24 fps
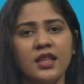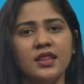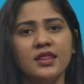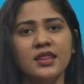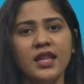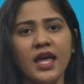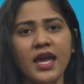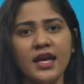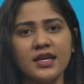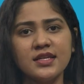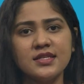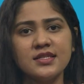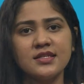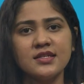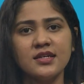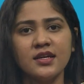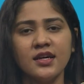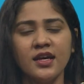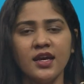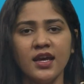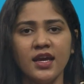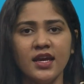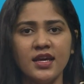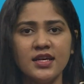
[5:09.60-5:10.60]
Next
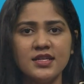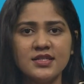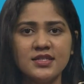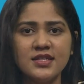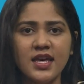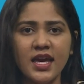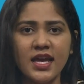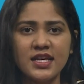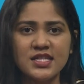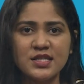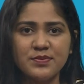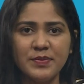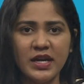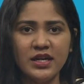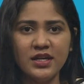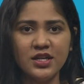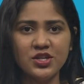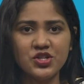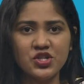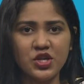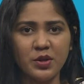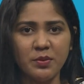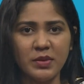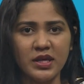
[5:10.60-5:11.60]
is the
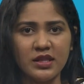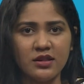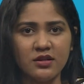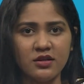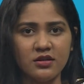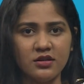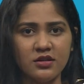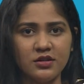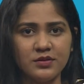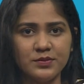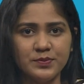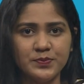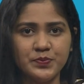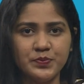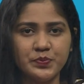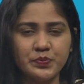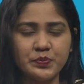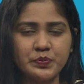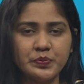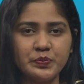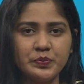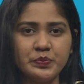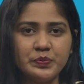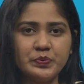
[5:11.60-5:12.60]
expenditure method.
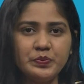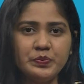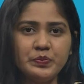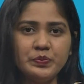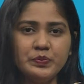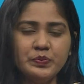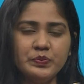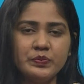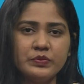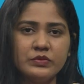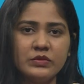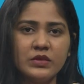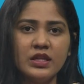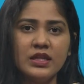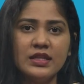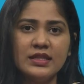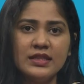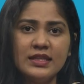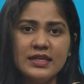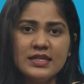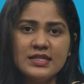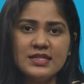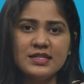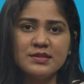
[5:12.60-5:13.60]

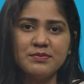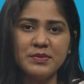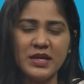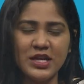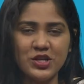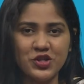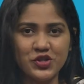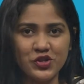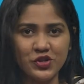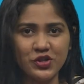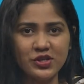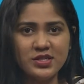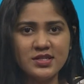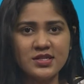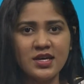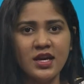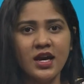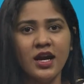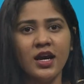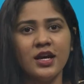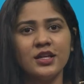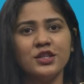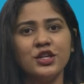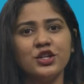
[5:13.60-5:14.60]
This measures
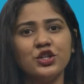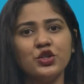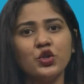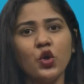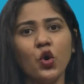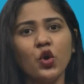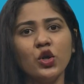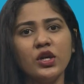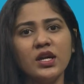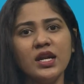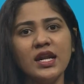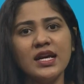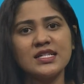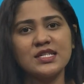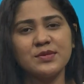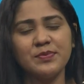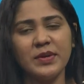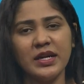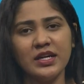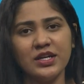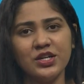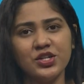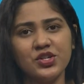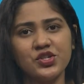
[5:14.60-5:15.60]
the total
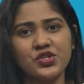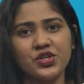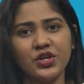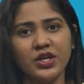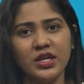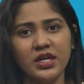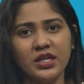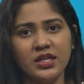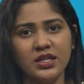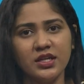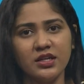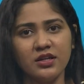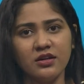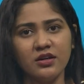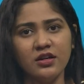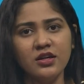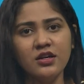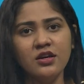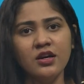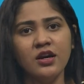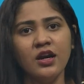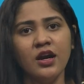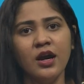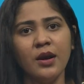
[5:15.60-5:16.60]
expenditure
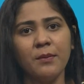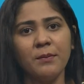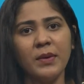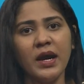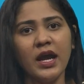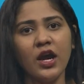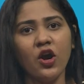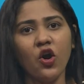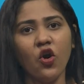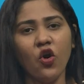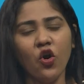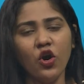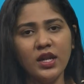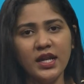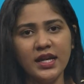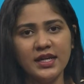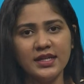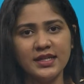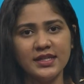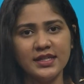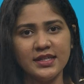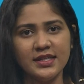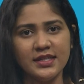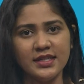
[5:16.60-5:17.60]
incurred by all
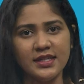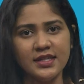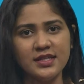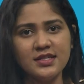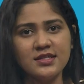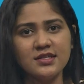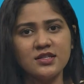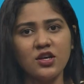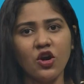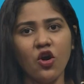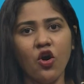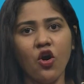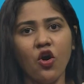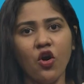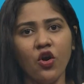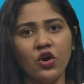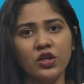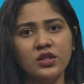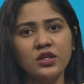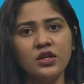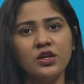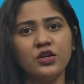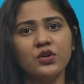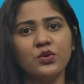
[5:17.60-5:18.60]
entities
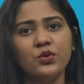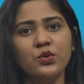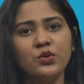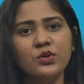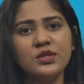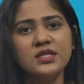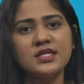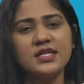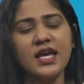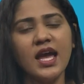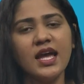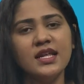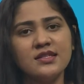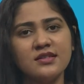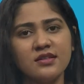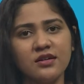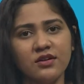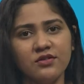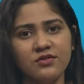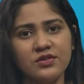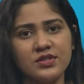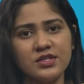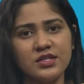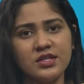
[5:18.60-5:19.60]
on goods and
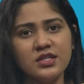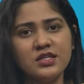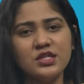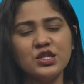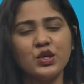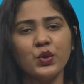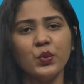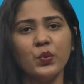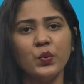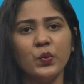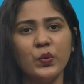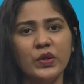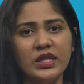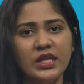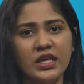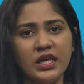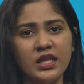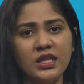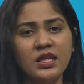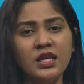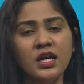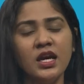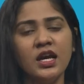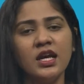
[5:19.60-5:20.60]
services
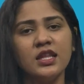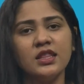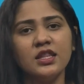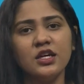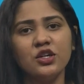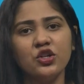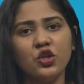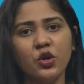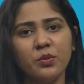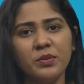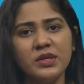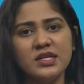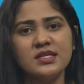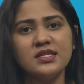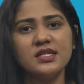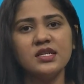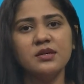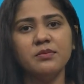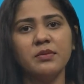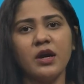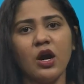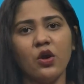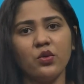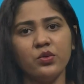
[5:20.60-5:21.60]
within the
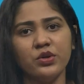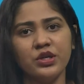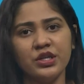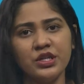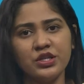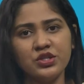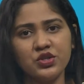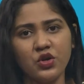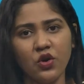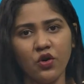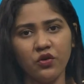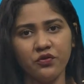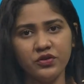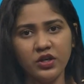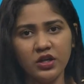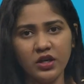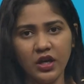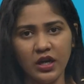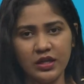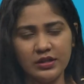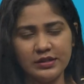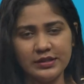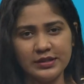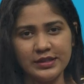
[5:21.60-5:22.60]
domestic boundaries of the
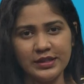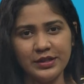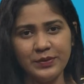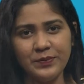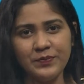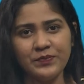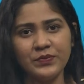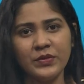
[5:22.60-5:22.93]
country.